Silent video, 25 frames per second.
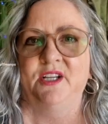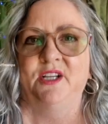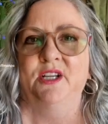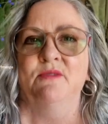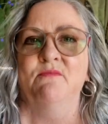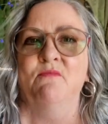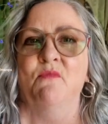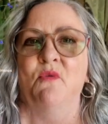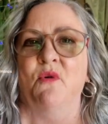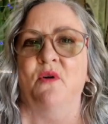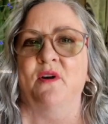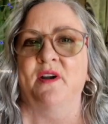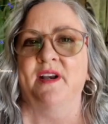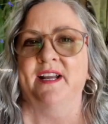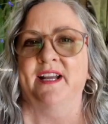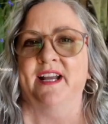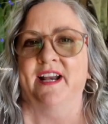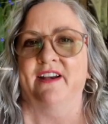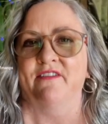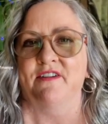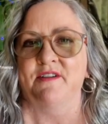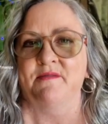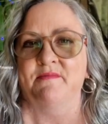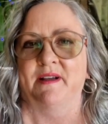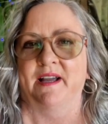Good morning,
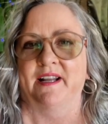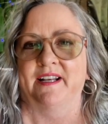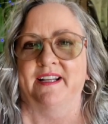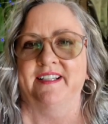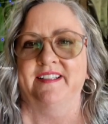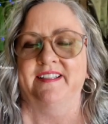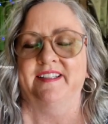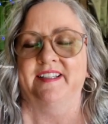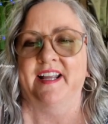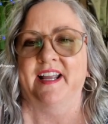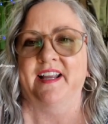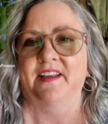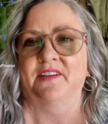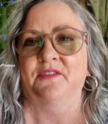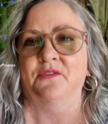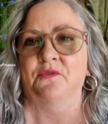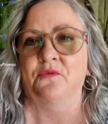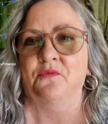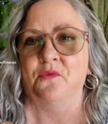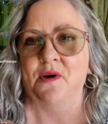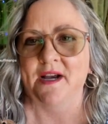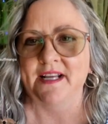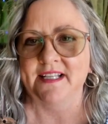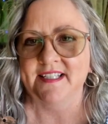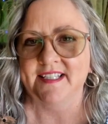everybody. Today is
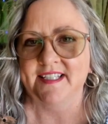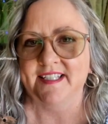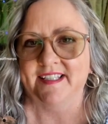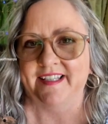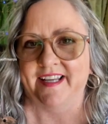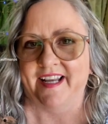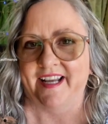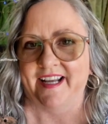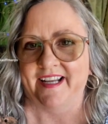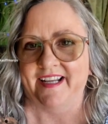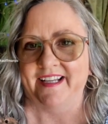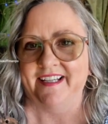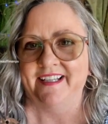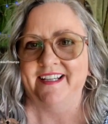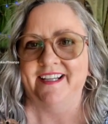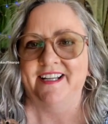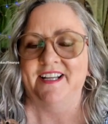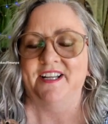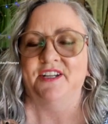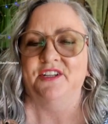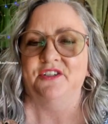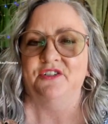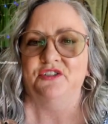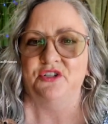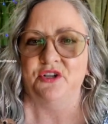Wednesday,
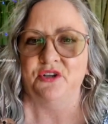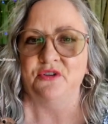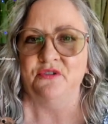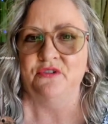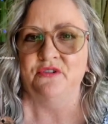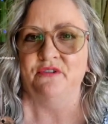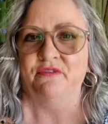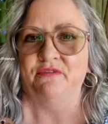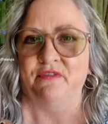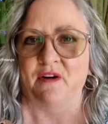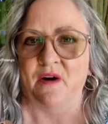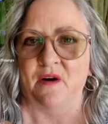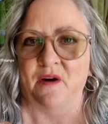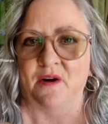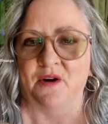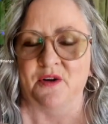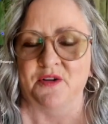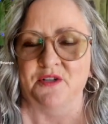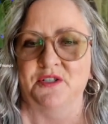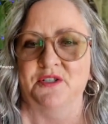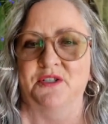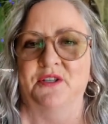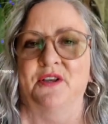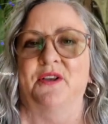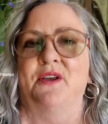June the
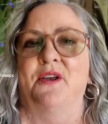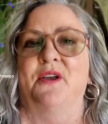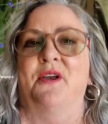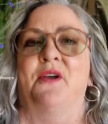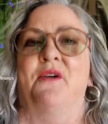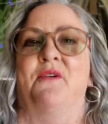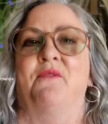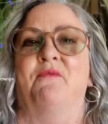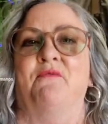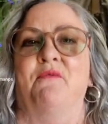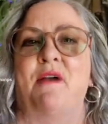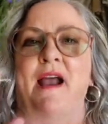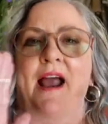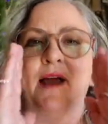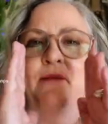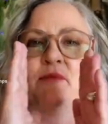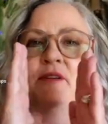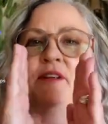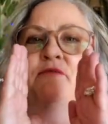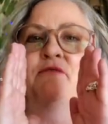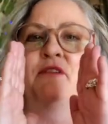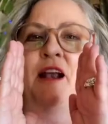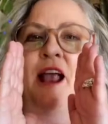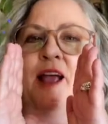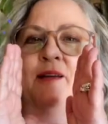1st.
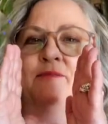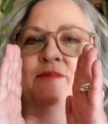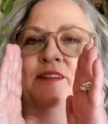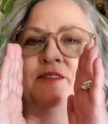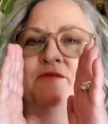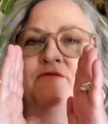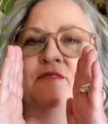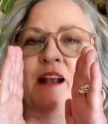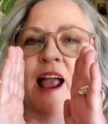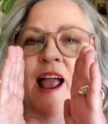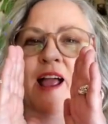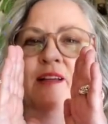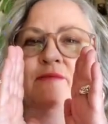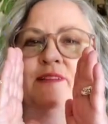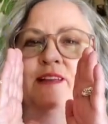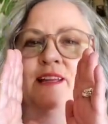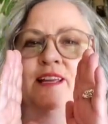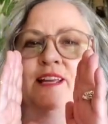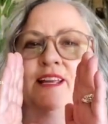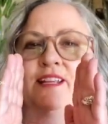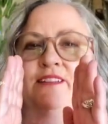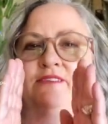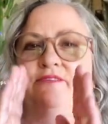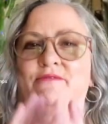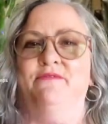Rabbit, rabbit,
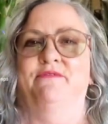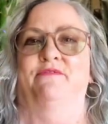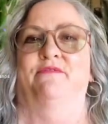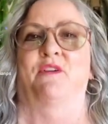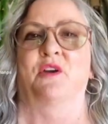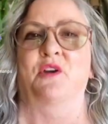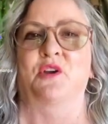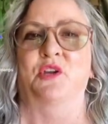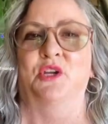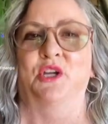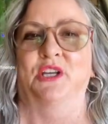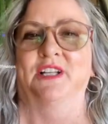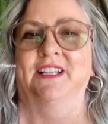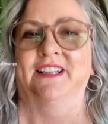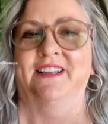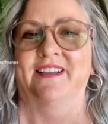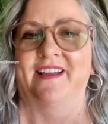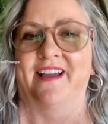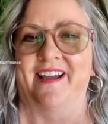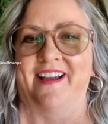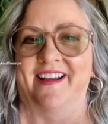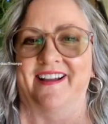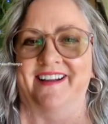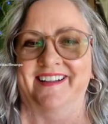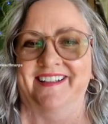rabbit for good
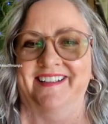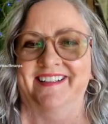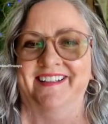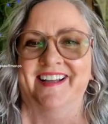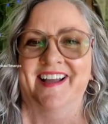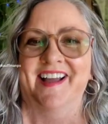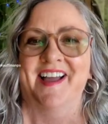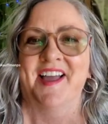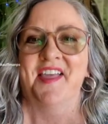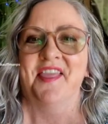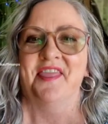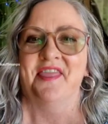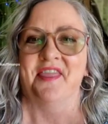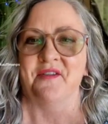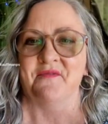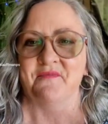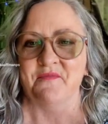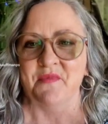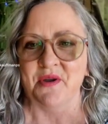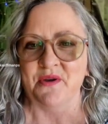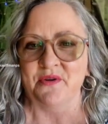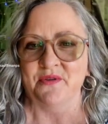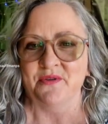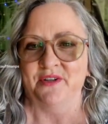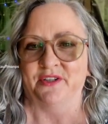luck. The
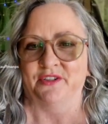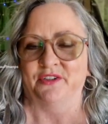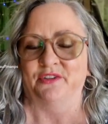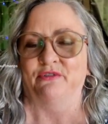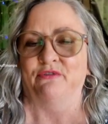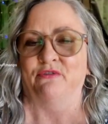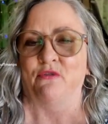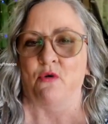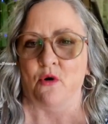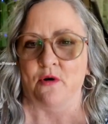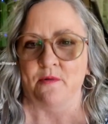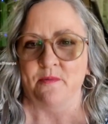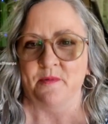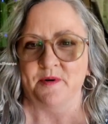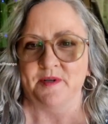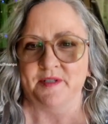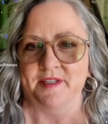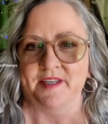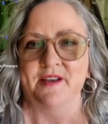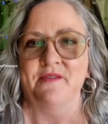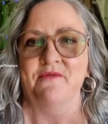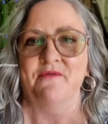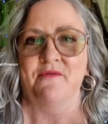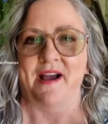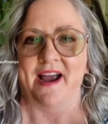moon is
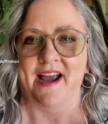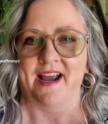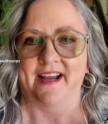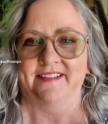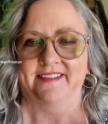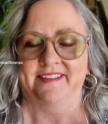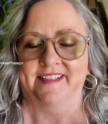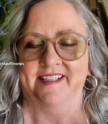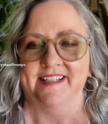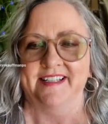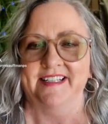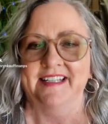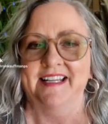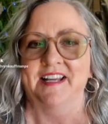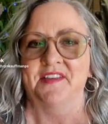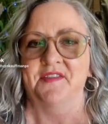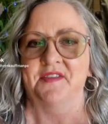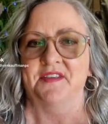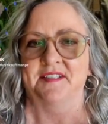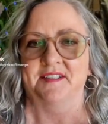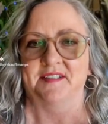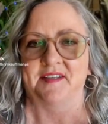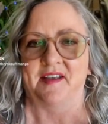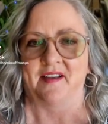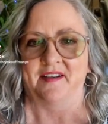4% waxing in
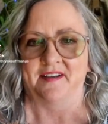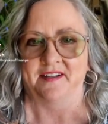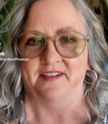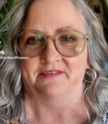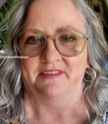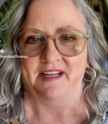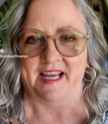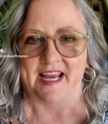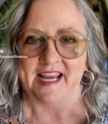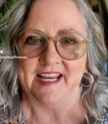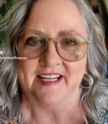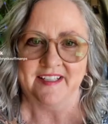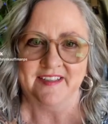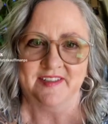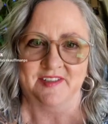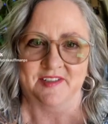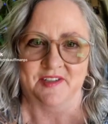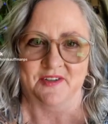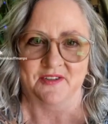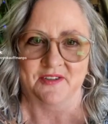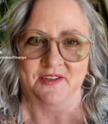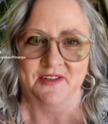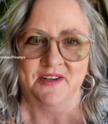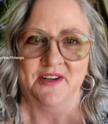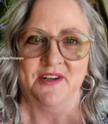the sign of
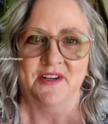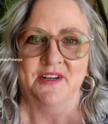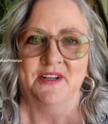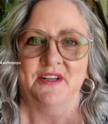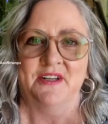Cancer.